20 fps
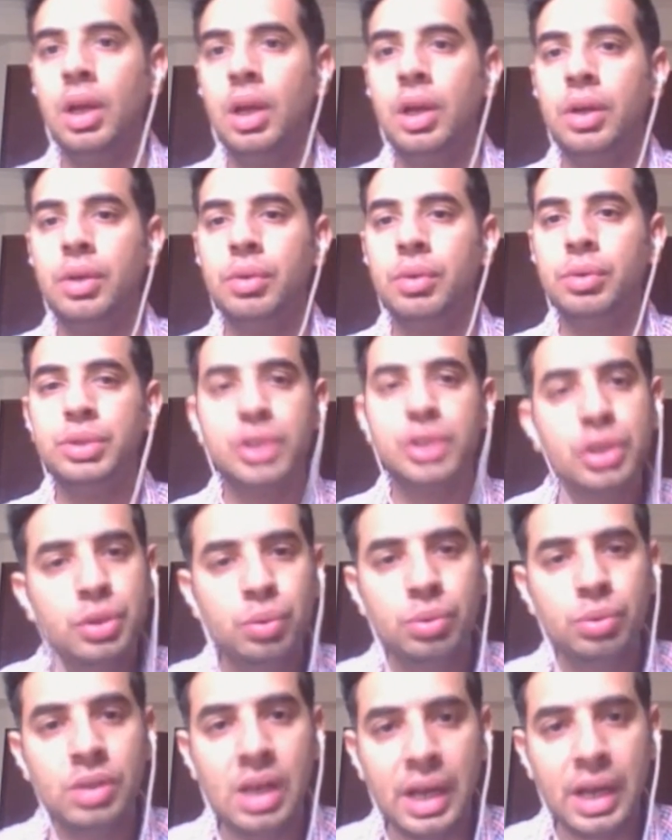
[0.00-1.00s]
to just
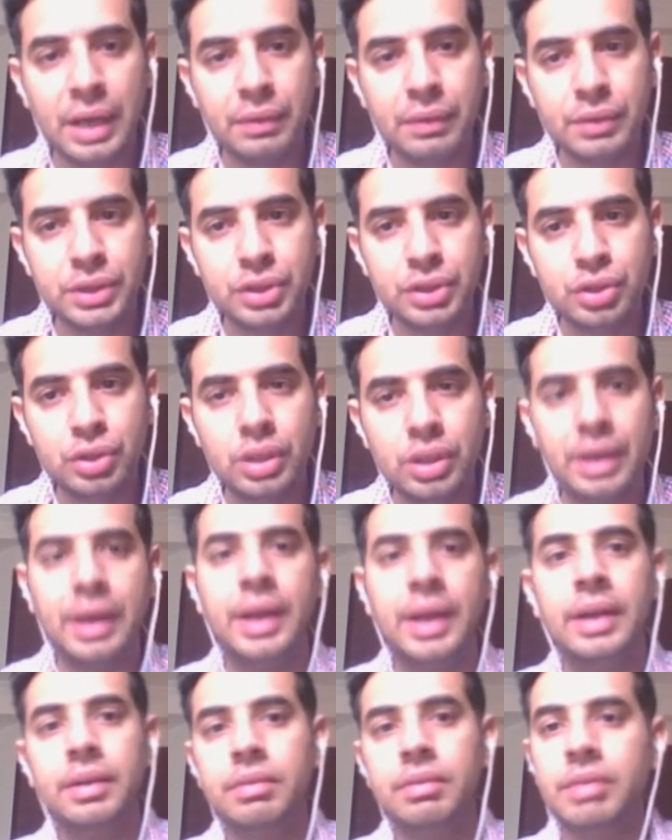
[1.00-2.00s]
do the language
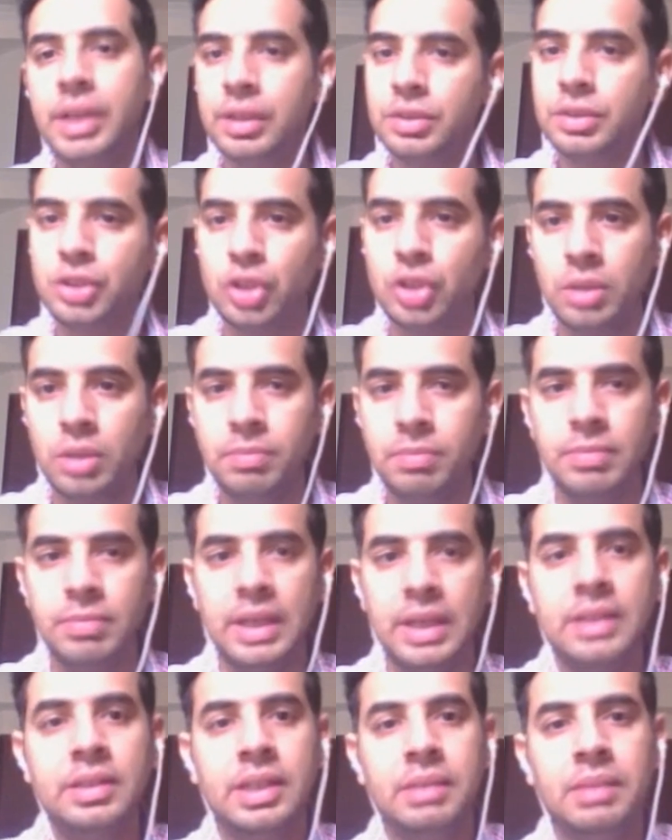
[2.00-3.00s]
and get a job,
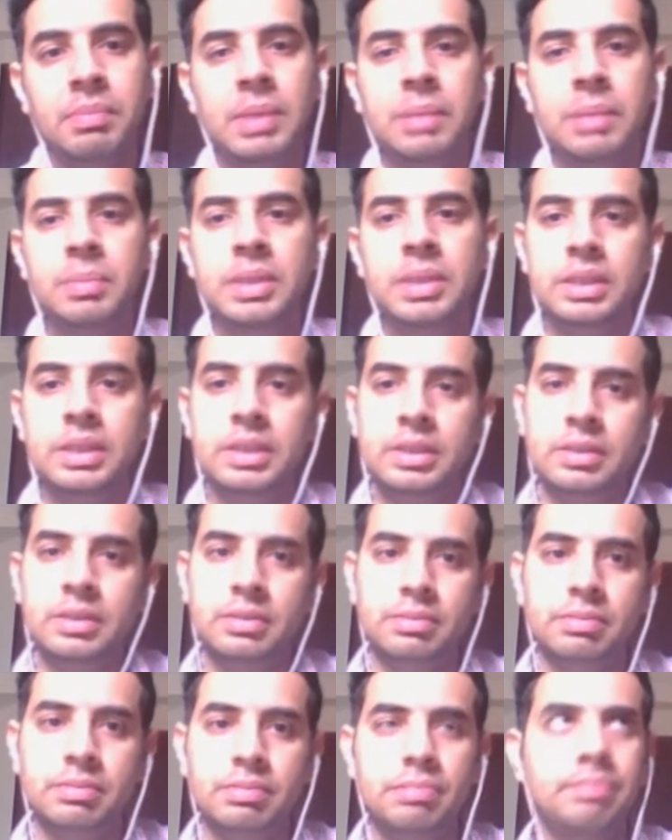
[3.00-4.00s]
and then
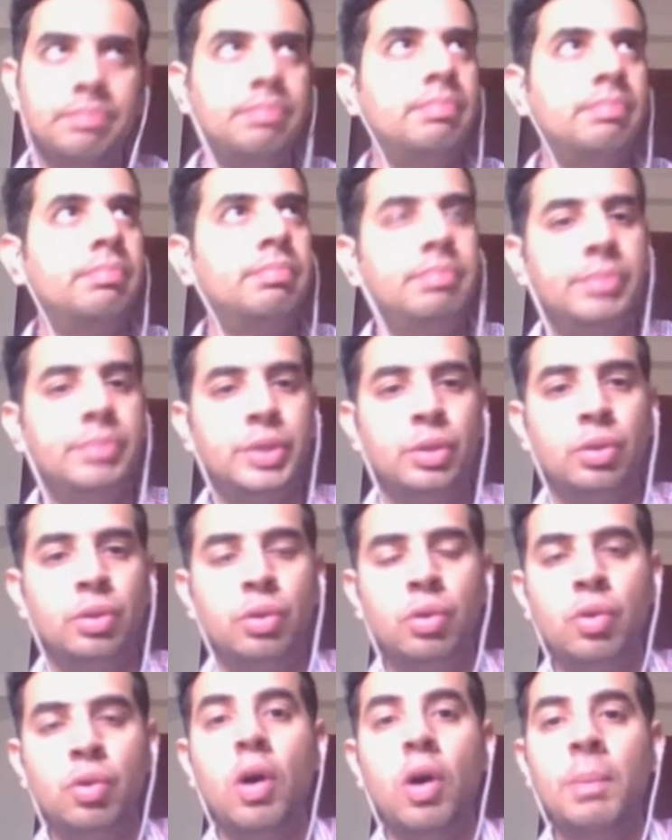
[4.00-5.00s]
maybe
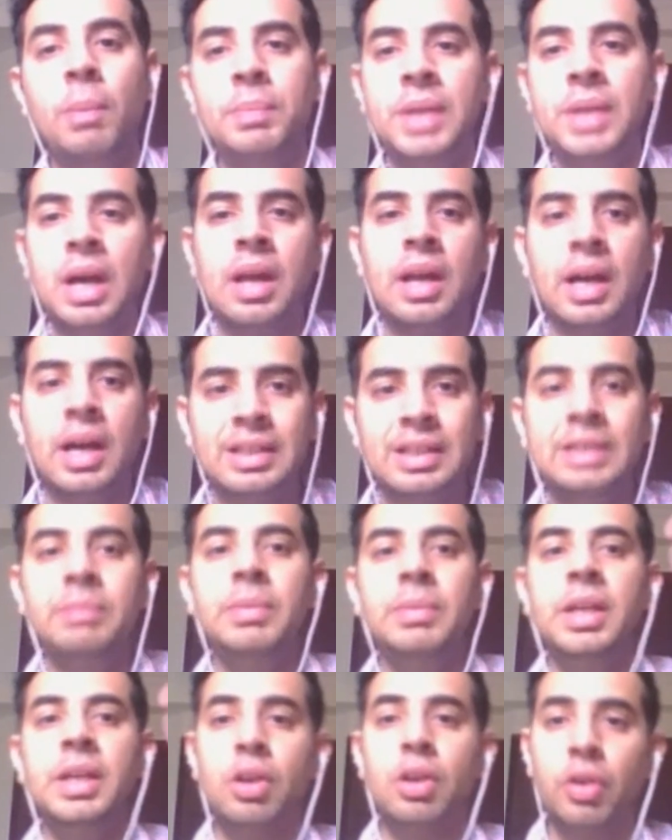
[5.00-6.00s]
go up the hierarchy,
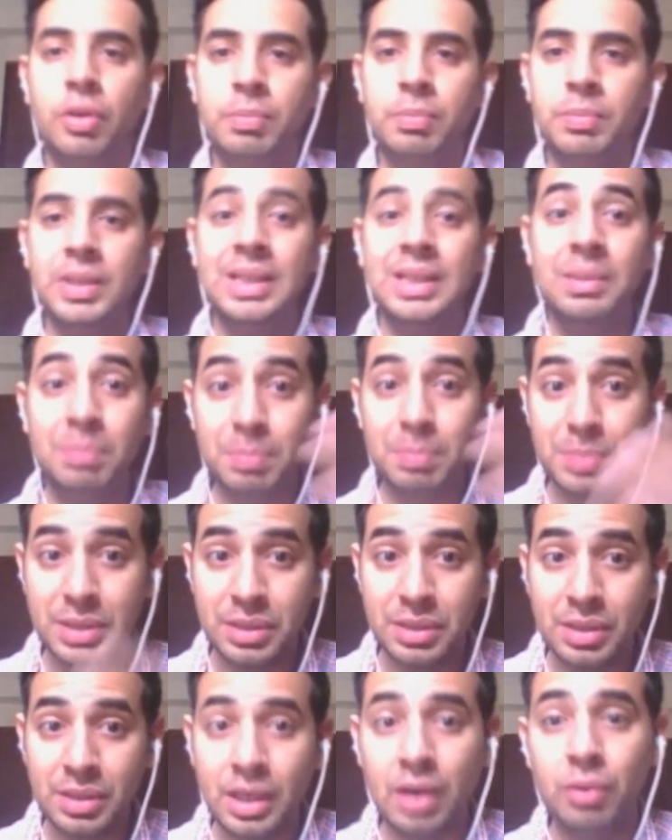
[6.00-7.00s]
make a lot of money.
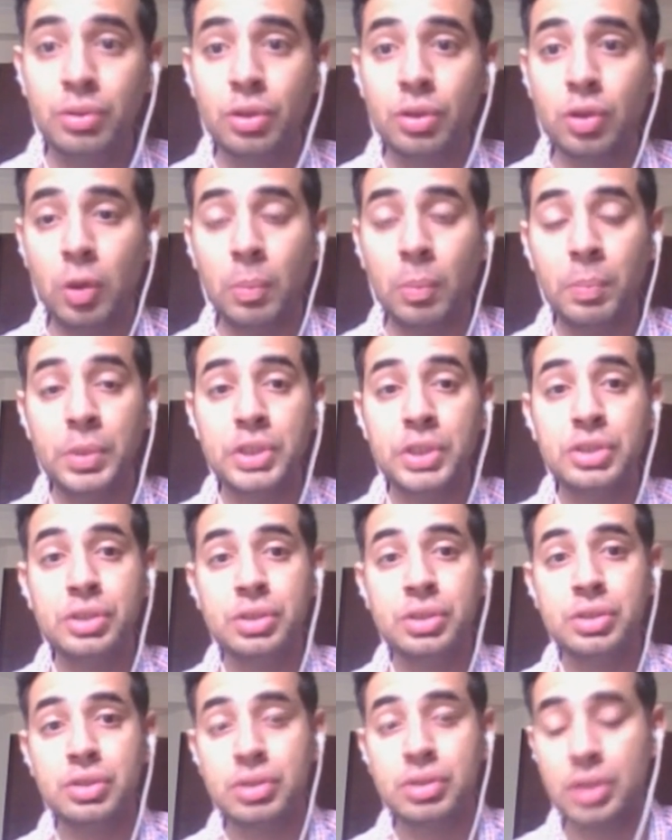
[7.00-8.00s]
But now the
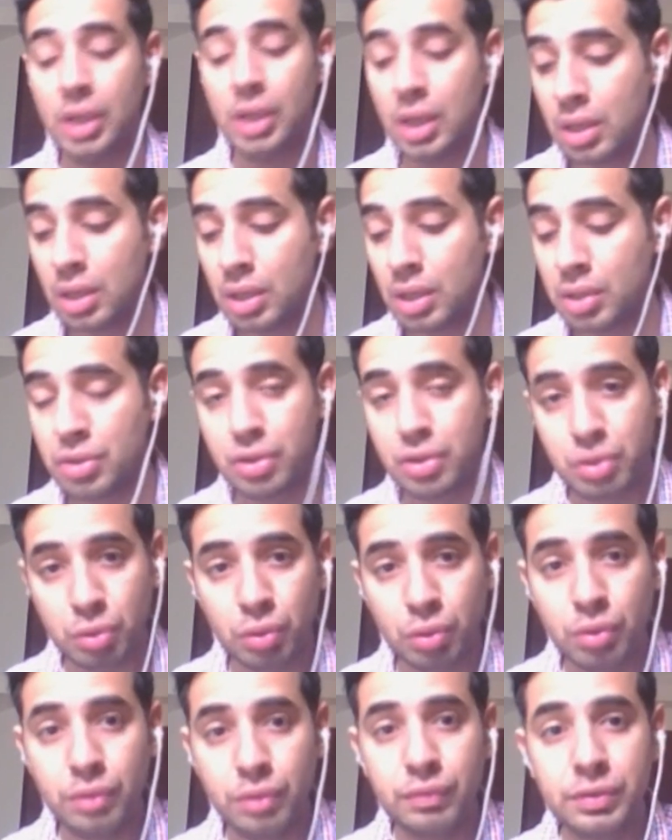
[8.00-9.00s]
competition is
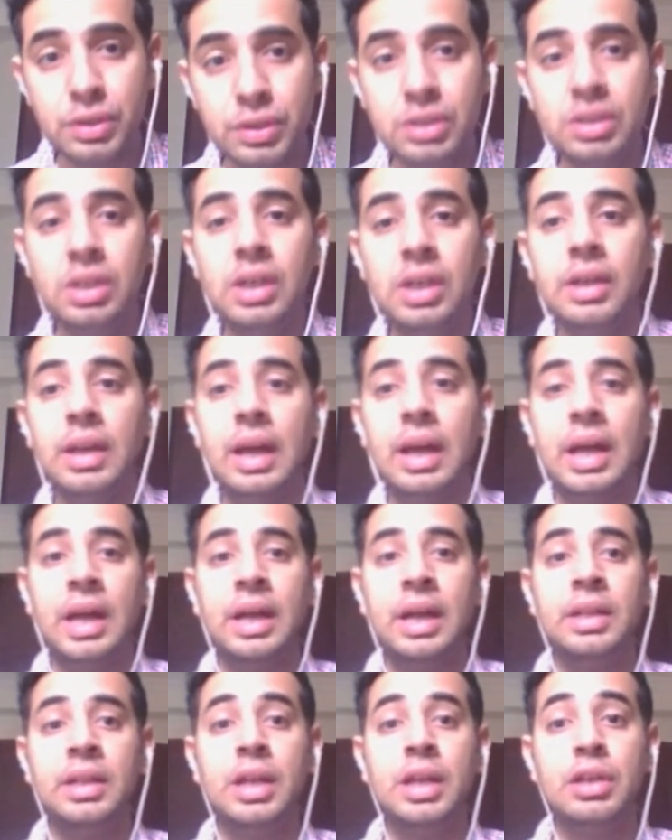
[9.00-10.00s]
so difficult,
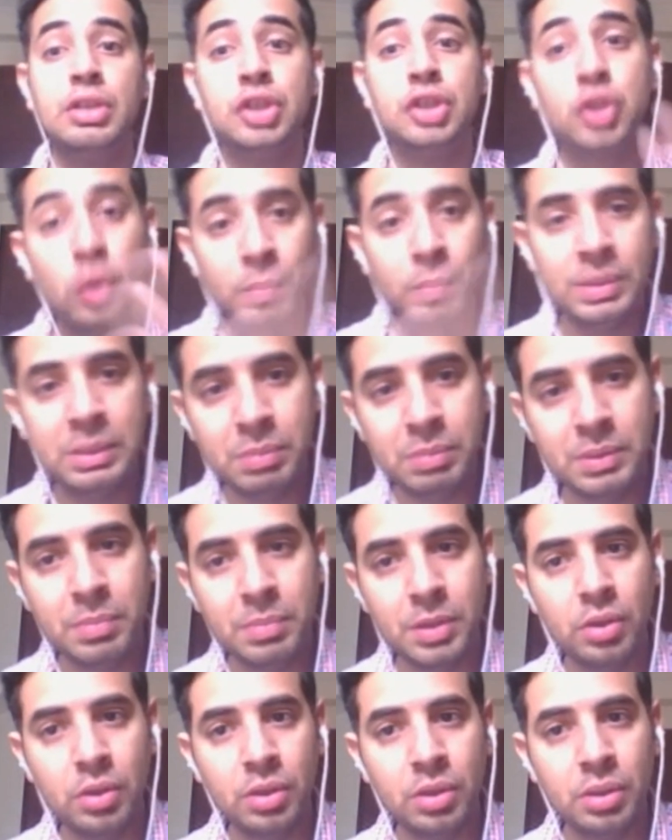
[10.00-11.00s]
and there are so many
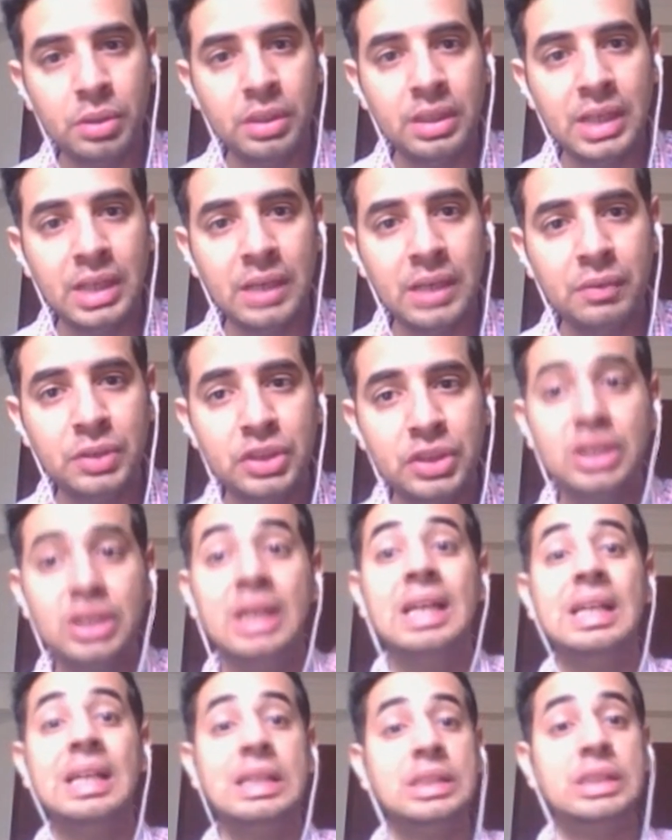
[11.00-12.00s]
people who are learning languages.
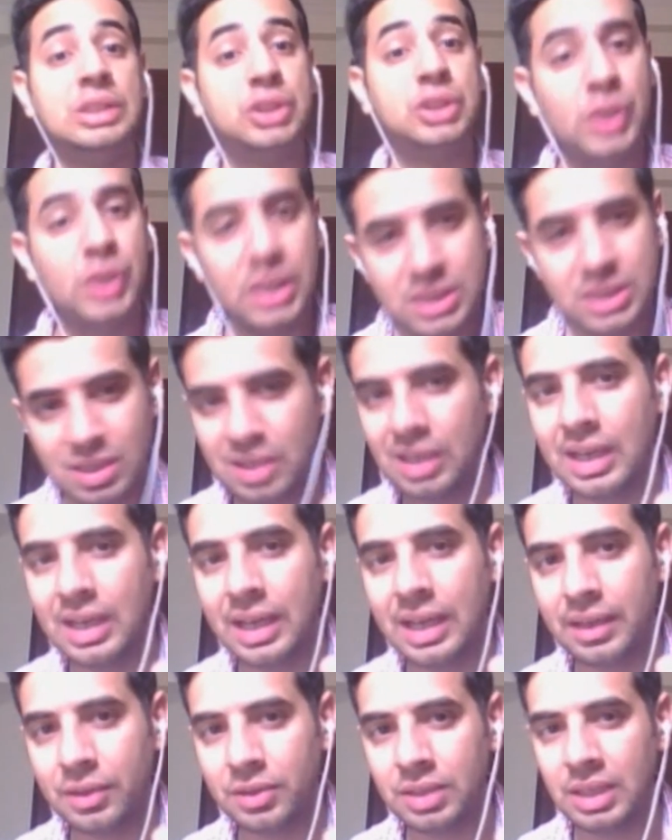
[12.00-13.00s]
Just
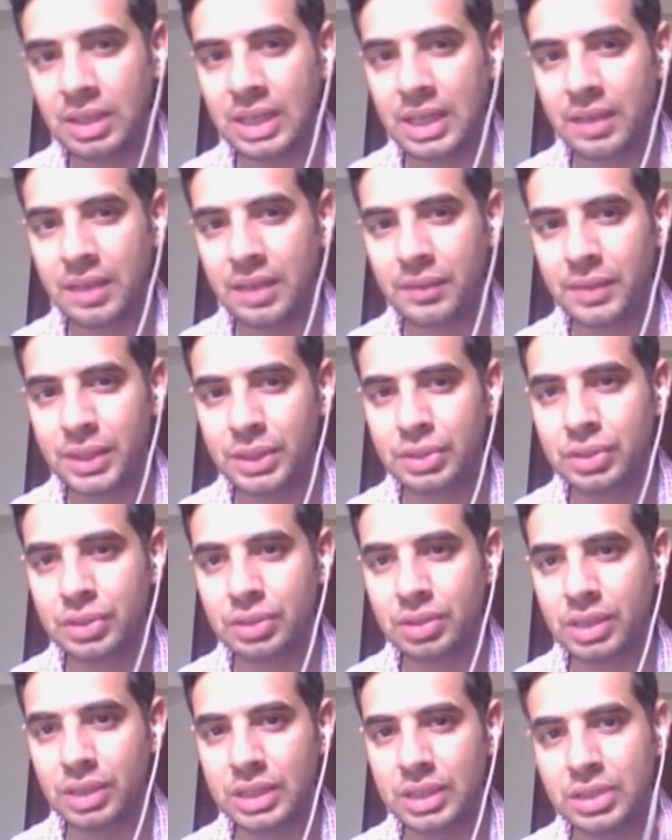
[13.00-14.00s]
relying on the
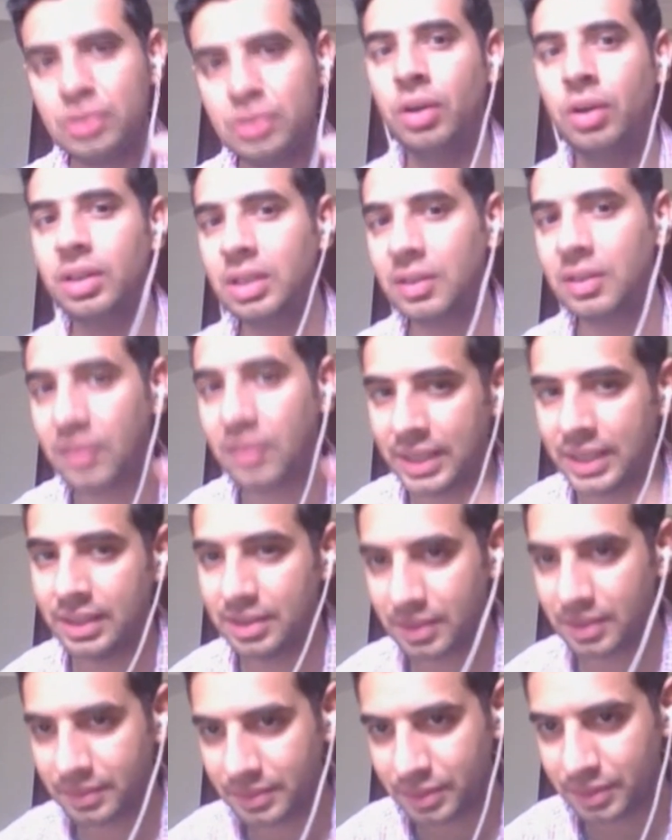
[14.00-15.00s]
language is not enough,
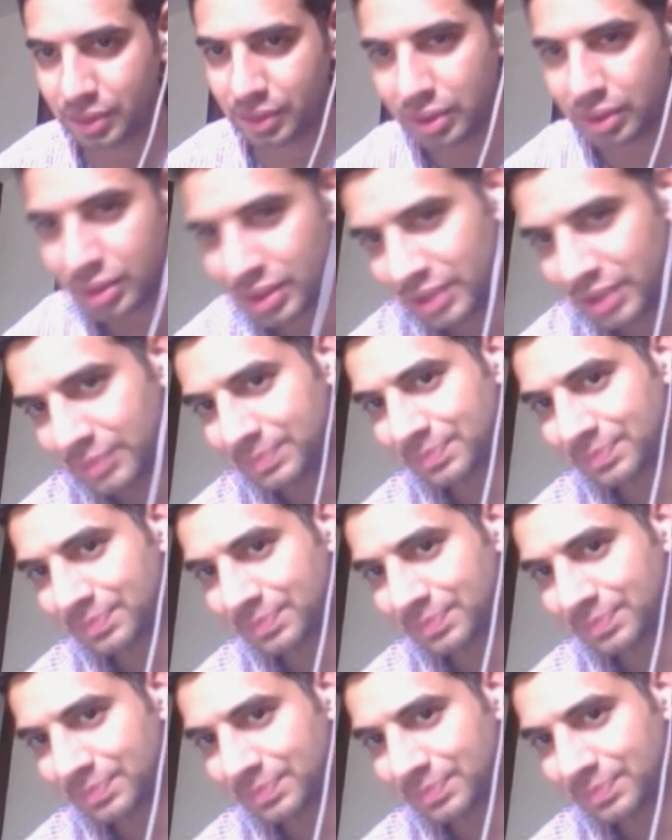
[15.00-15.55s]
right? Do you agree?